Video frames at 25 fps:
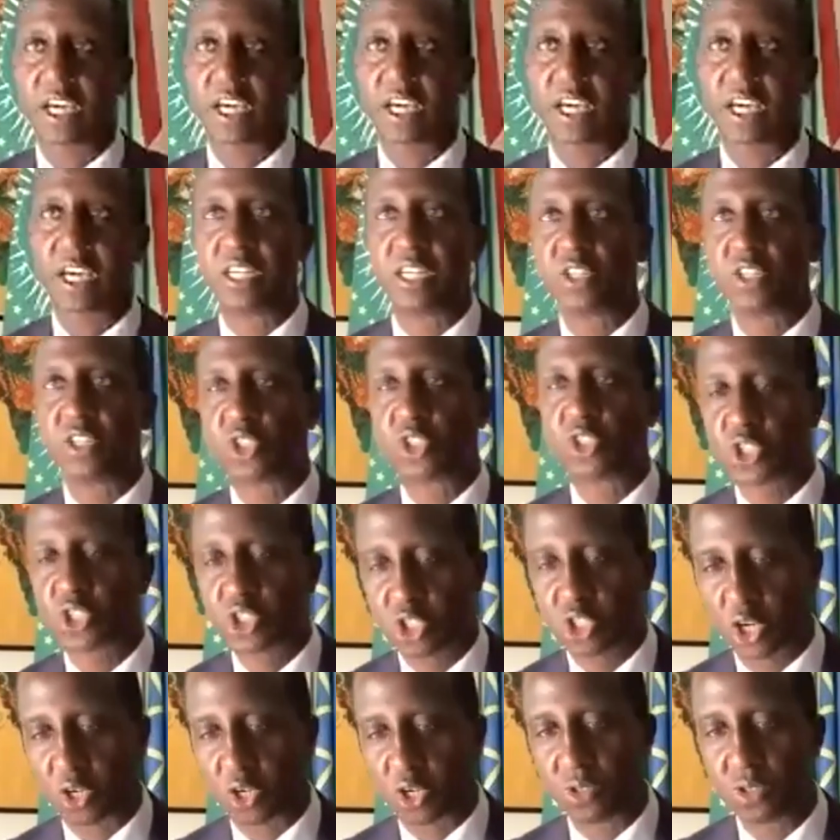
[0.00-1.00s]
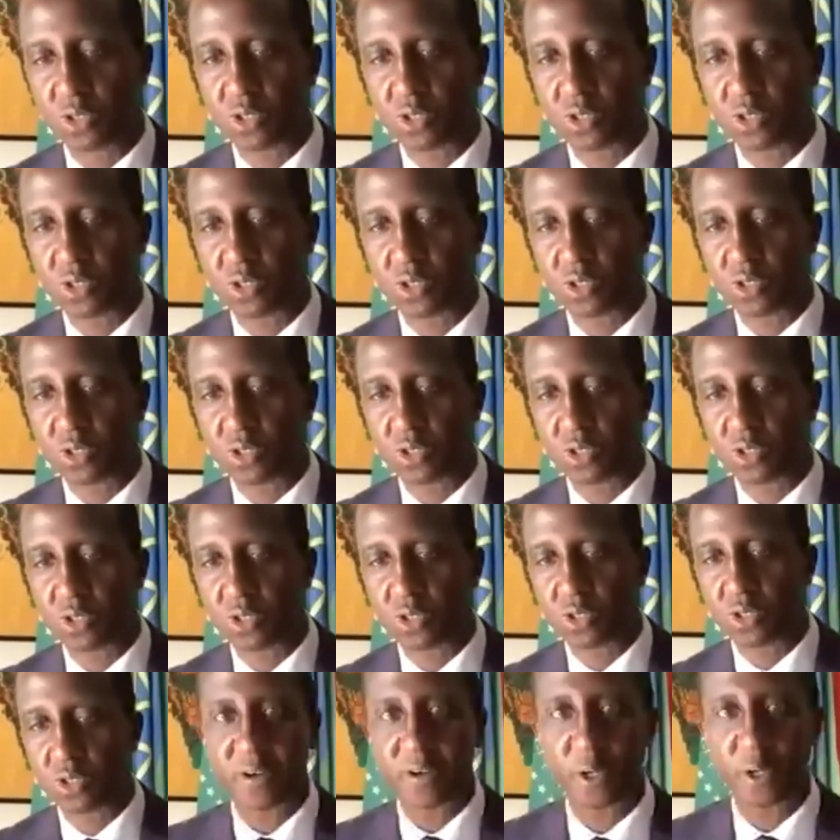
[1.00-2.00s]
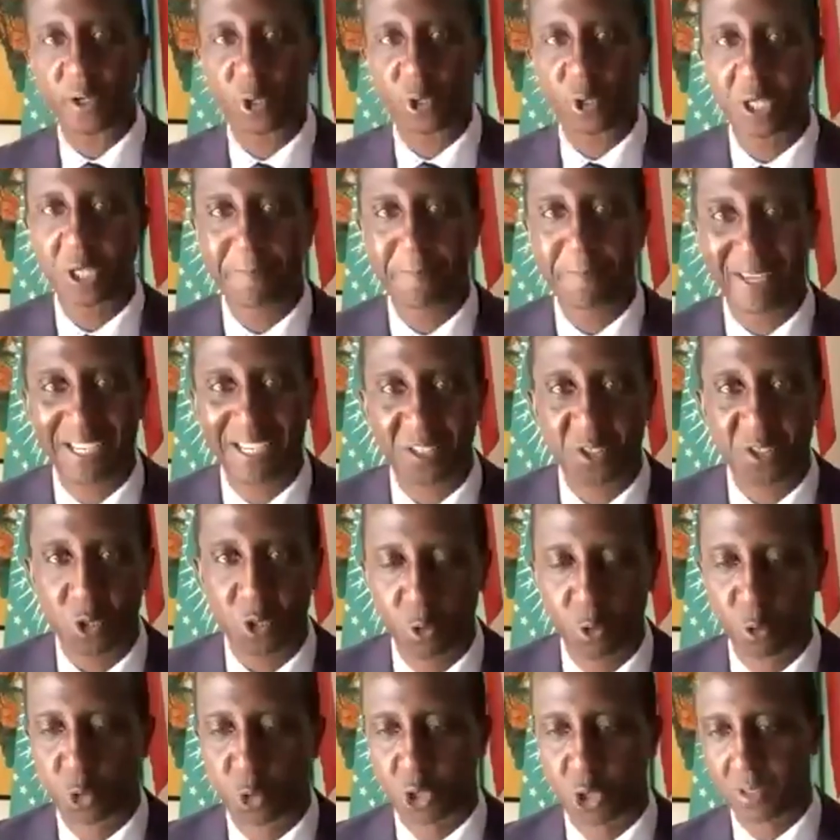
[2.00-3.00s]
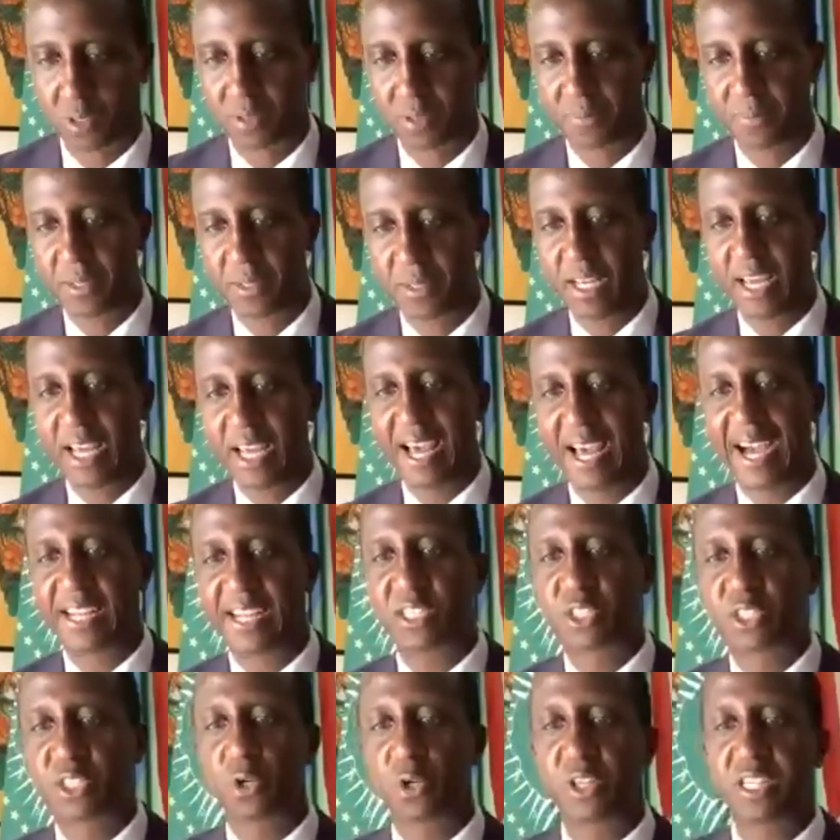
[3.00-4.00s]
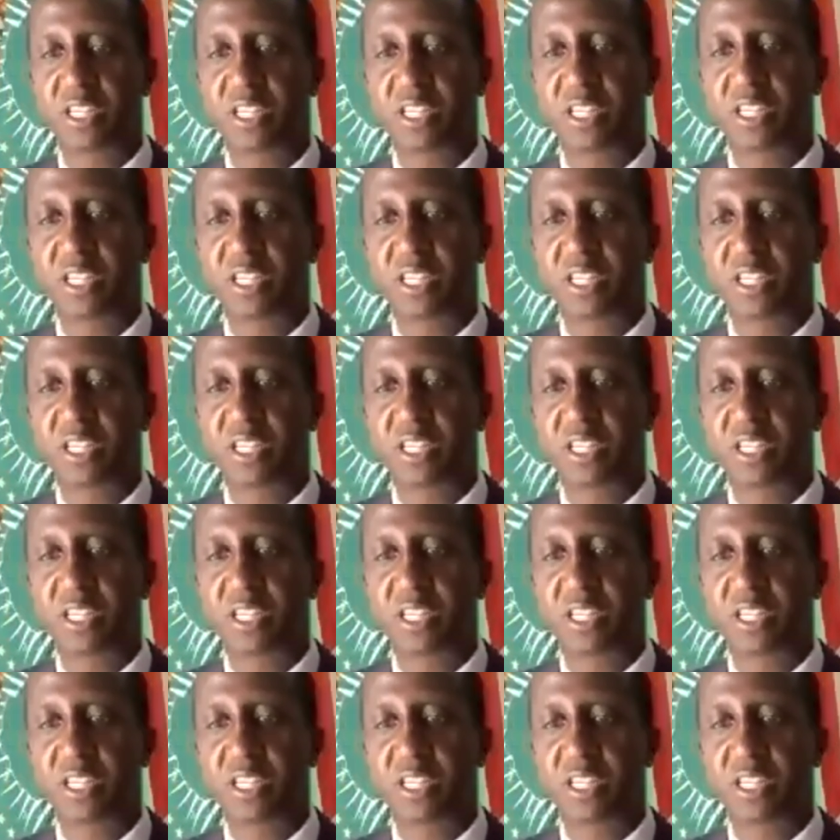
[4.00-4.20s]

concerns, partnership is crucial. And to this